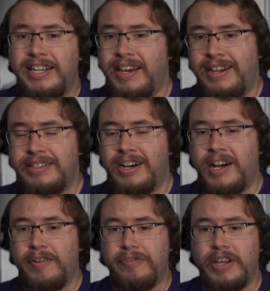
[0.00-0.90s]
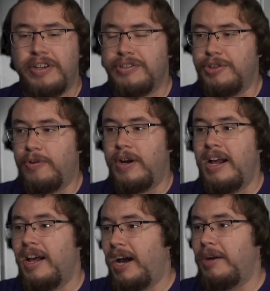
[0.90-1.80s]
King Donovan, so
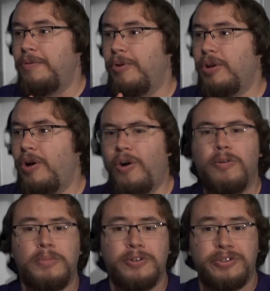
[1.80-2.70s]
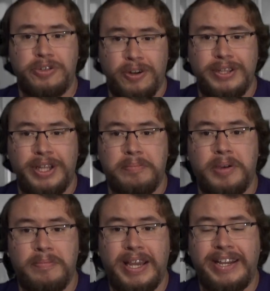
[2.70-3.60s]
I will almost certainly
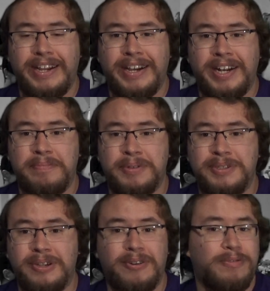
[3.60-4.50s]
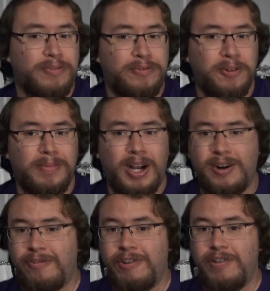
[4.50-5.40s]
be making an episode of a
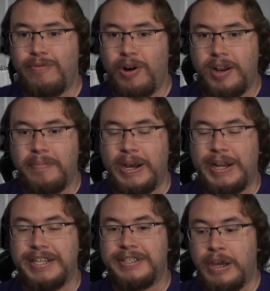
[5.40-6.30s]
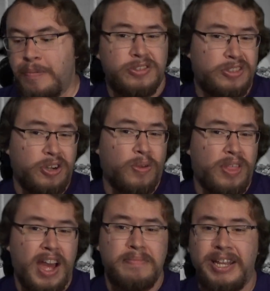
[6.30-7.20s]
filmography of one about it. So,
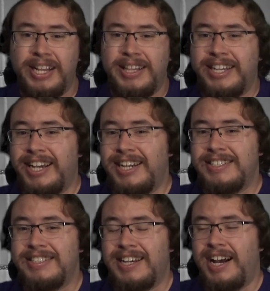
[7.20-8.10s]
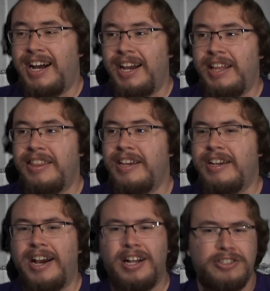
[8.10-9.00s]
that being the case, I
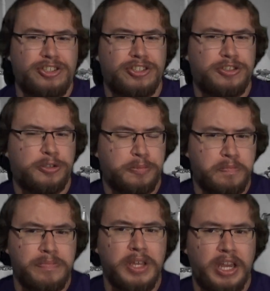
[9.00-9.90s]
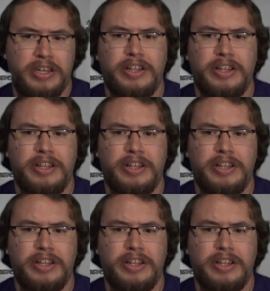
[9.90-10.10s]
think I'll just end